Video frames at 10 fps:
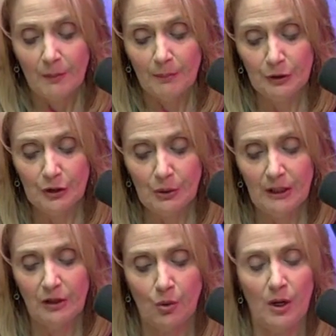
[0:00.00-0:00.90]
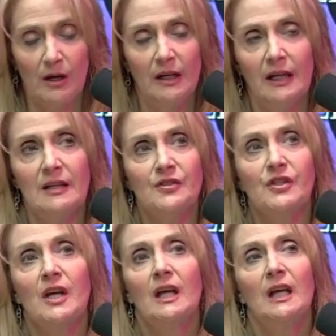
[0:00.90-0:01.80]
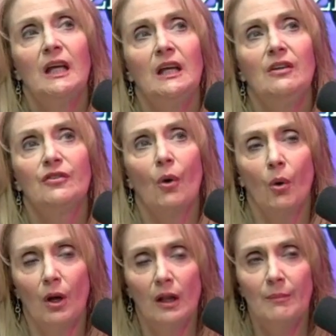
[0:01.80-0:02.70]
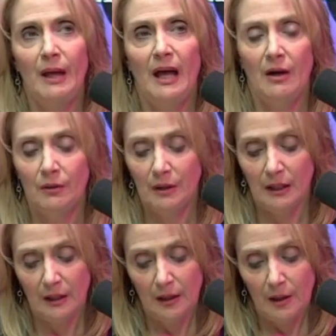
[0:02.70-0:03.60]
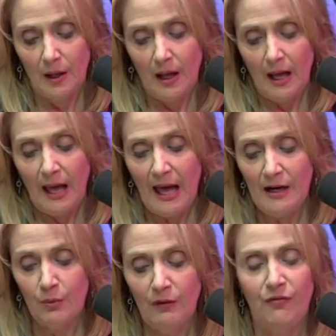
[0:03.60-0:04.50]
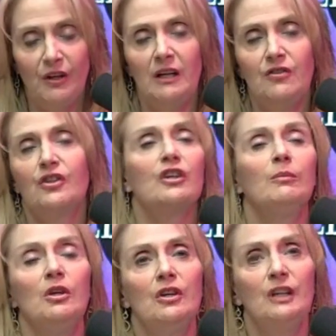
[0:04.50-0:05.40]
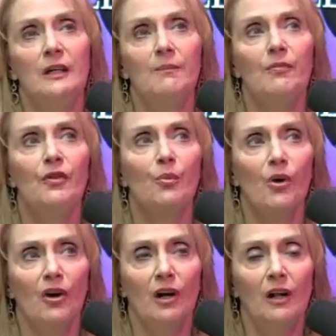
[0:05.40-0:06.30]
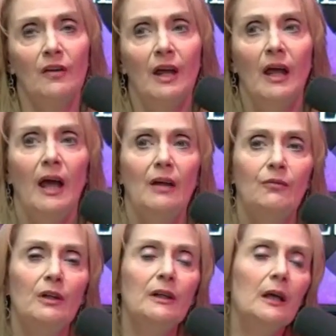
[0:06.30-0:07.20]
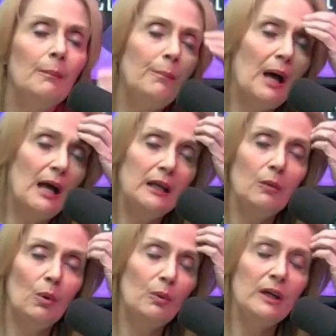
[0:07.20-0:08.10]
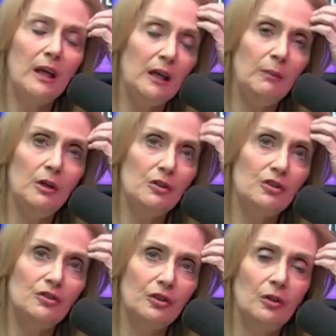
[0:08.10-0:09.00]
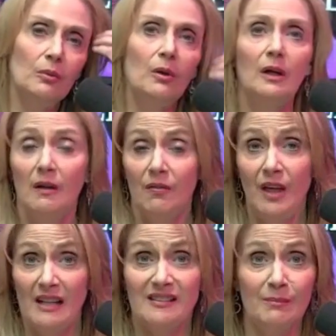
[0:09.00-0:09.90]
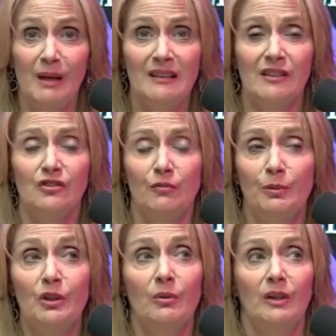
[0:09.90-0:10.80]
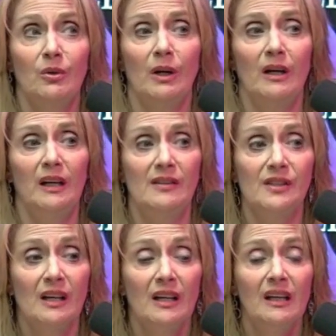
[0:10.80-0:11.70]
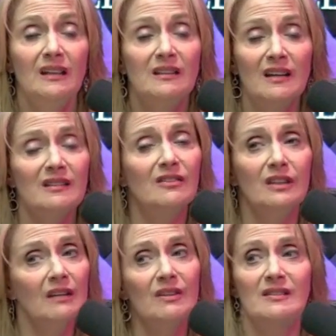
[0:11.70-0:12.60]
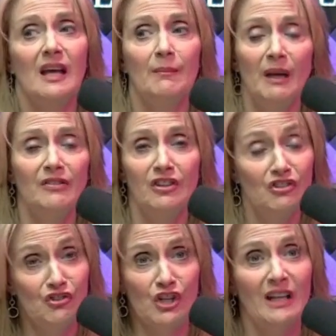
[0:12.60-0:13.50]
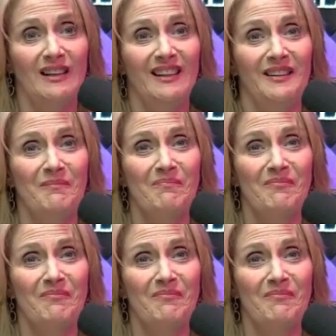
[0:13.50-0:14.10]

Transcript: Pluto in Aquarius is all about how do we fit into the community, the world, and really embody what we came here to do? That's the message of Pluto in Aquarius. It doesn't give us that message gently.